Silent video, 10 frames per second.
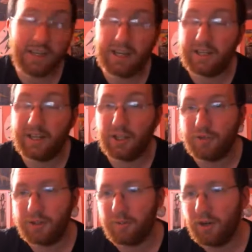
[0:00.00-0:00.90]
kind of counts
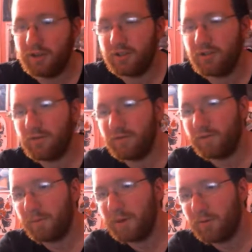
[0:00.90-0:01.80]
for spoilers
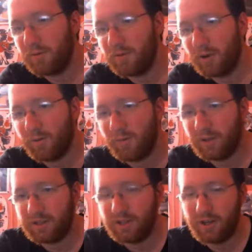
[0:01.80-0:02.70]
for people who don't
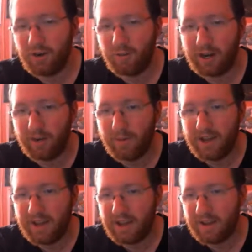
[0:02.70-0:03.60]
want to know right
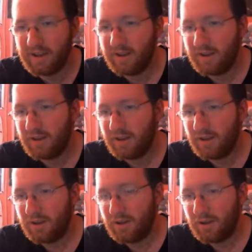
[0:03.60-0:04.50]
away
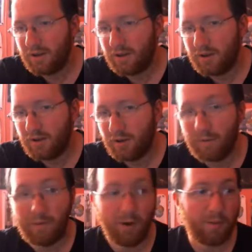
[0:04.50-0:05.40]
or
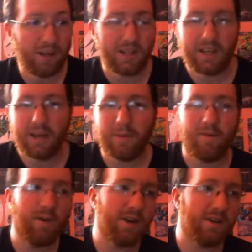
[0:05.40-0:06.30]
before playing the game
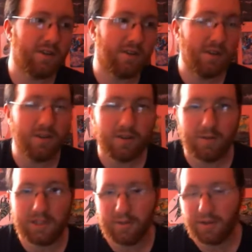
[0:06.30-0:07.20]
of what
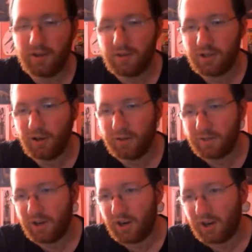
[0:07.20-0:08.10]
some of the new
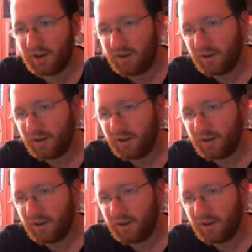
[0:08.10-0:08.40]
totems are.